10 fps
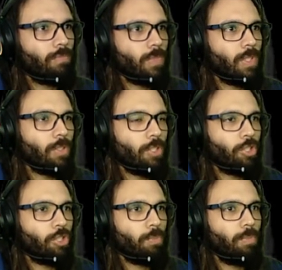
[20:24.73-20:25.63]
No, he
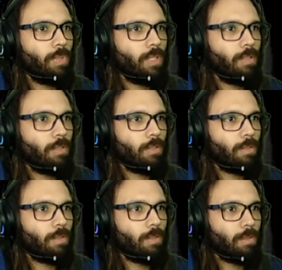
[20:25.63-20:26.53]
should be
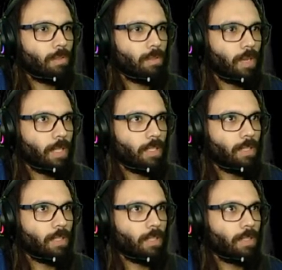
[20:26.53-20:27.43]
rising.